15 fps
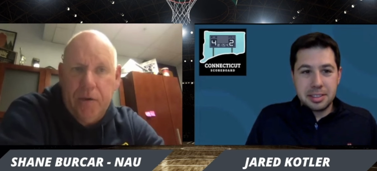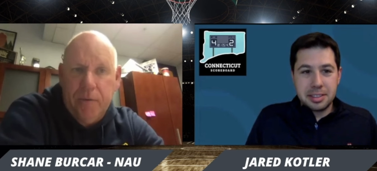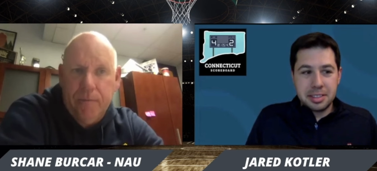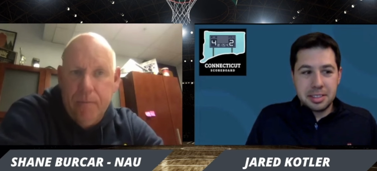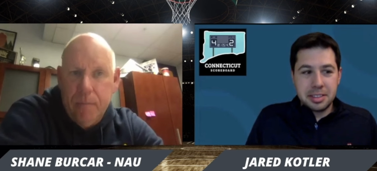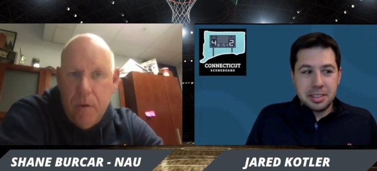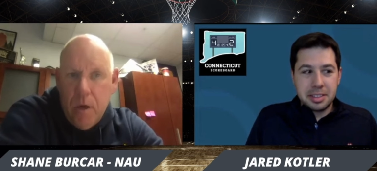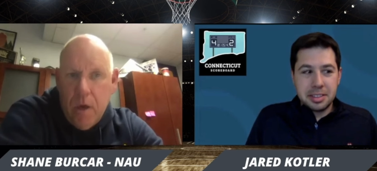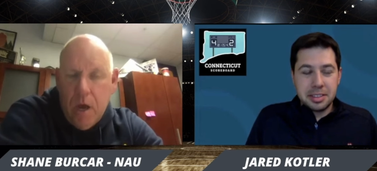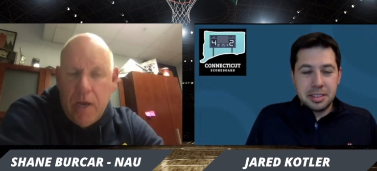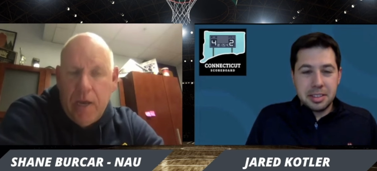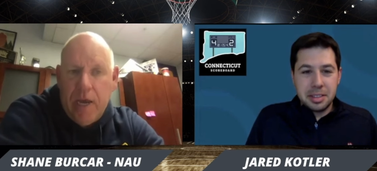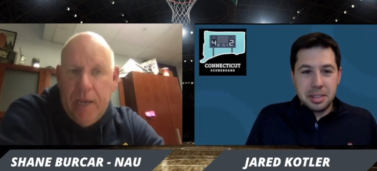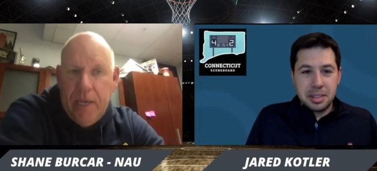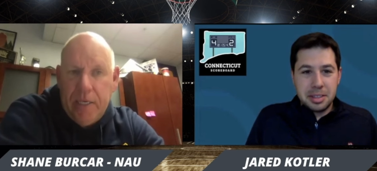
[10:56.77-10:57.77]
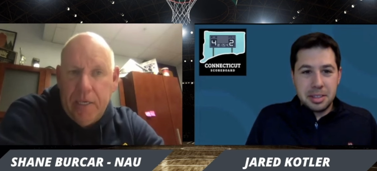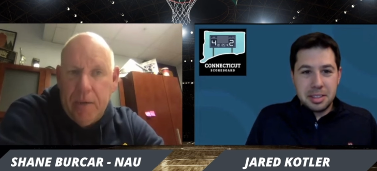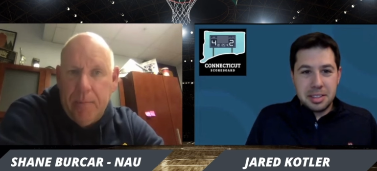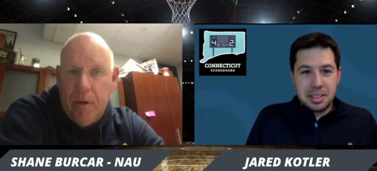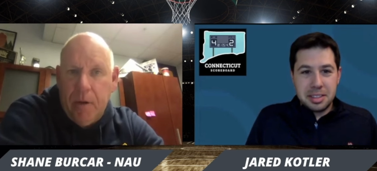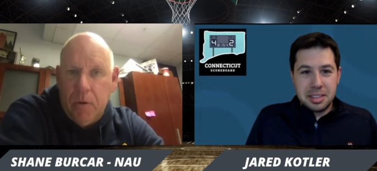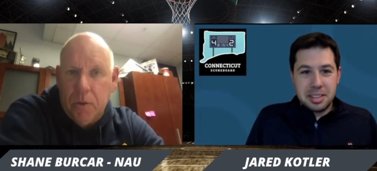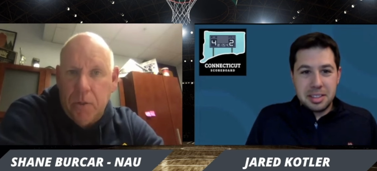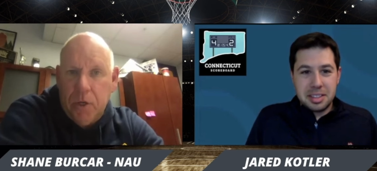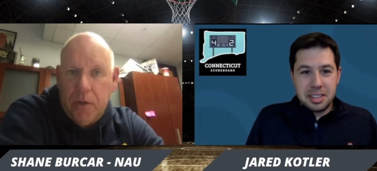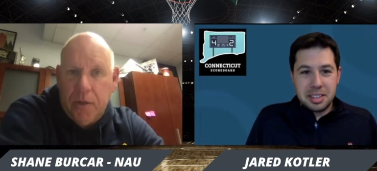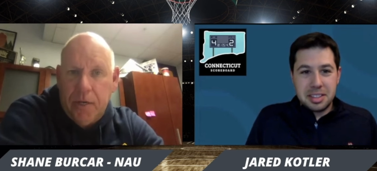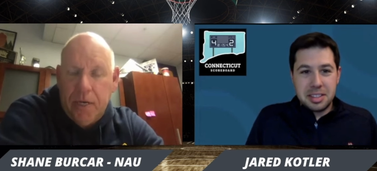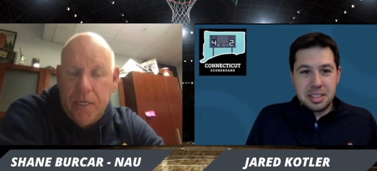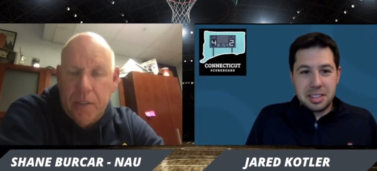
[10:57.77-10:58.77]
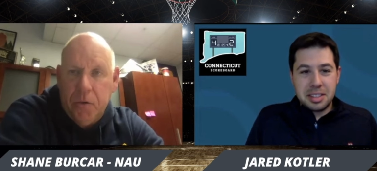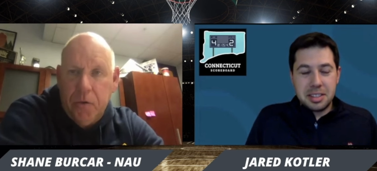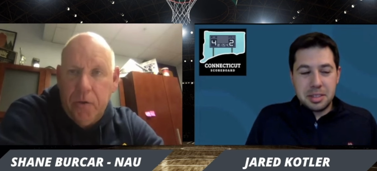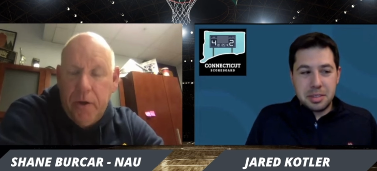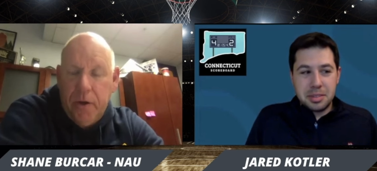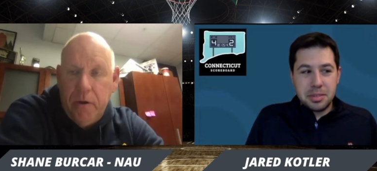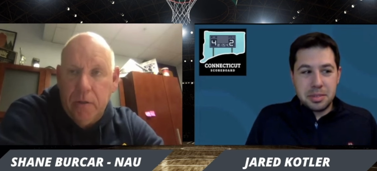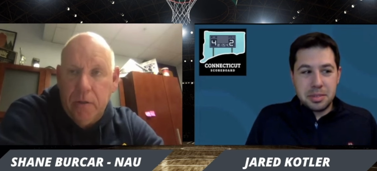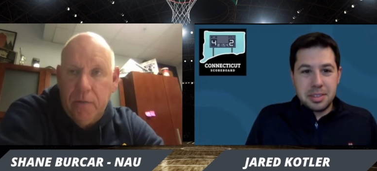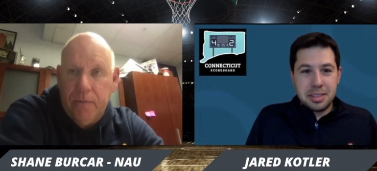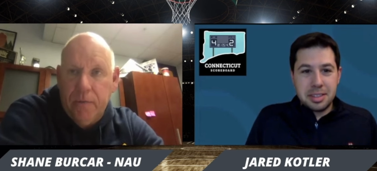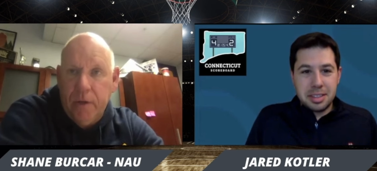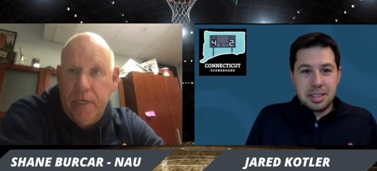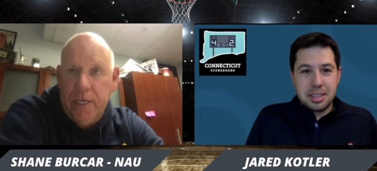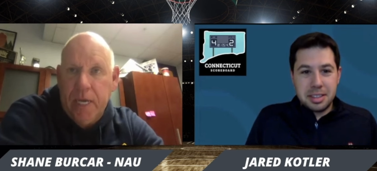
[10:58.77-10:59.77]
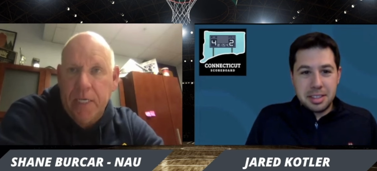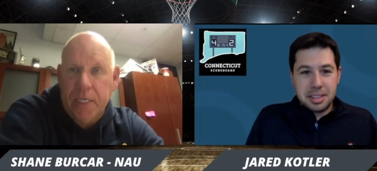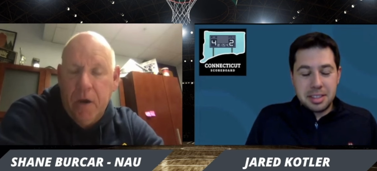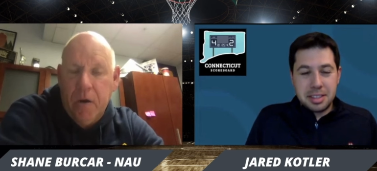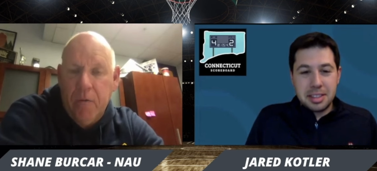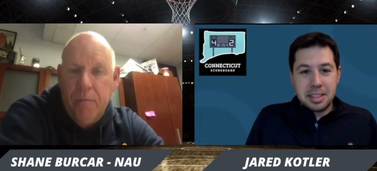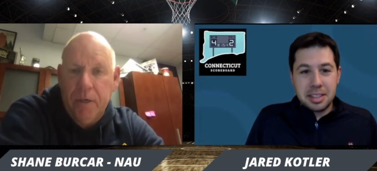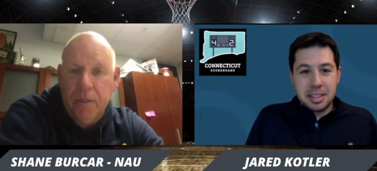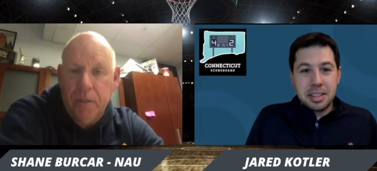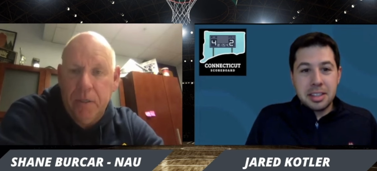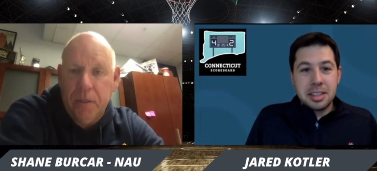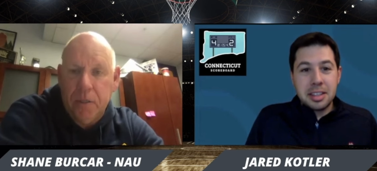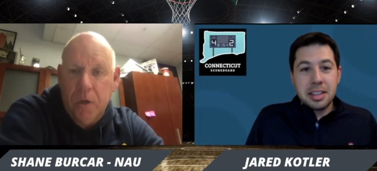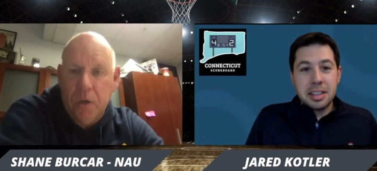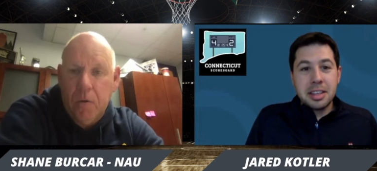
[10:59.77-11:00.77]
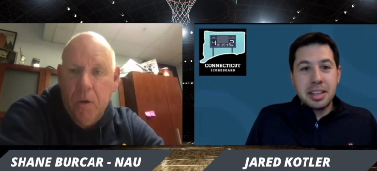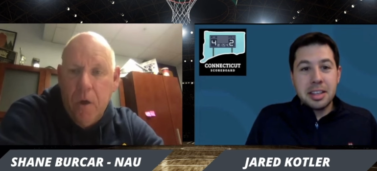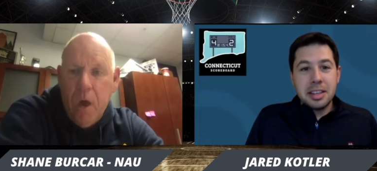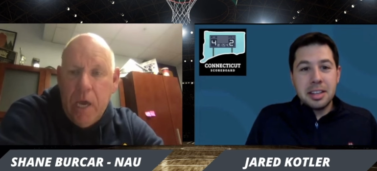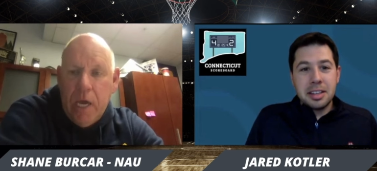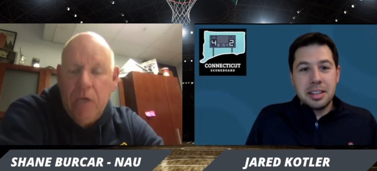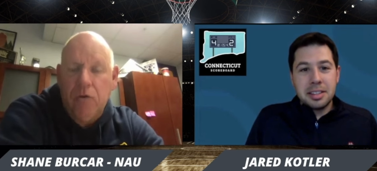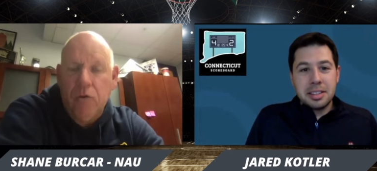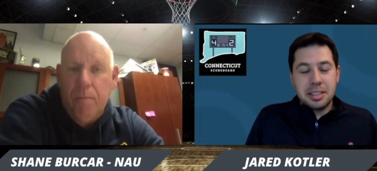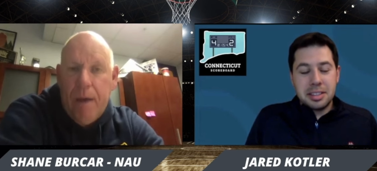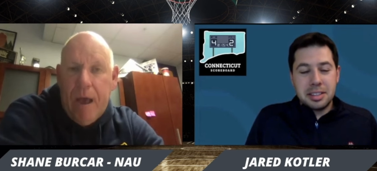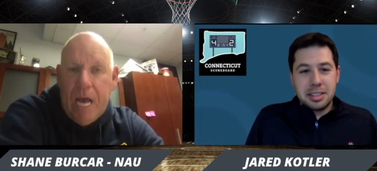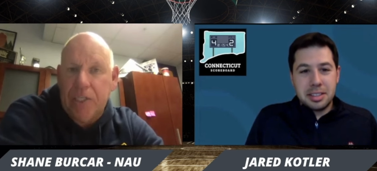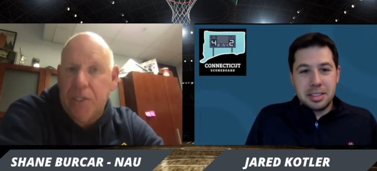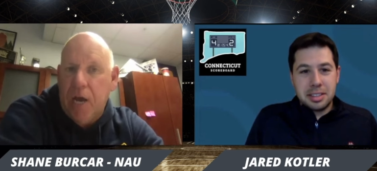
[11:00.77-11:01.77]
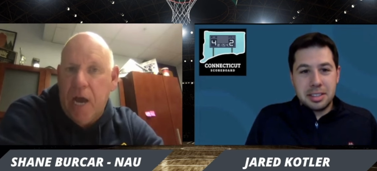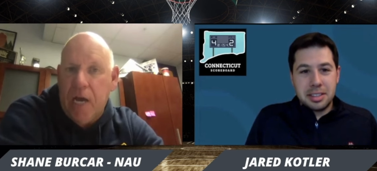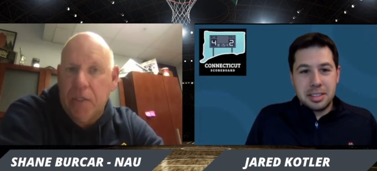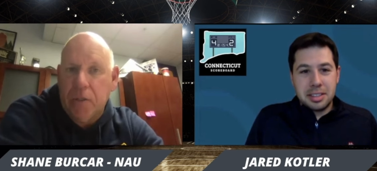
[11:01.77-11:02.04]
Speaker 1: And again, he's somebody who'll start the next two years if he takes care of business. So he's from Basha High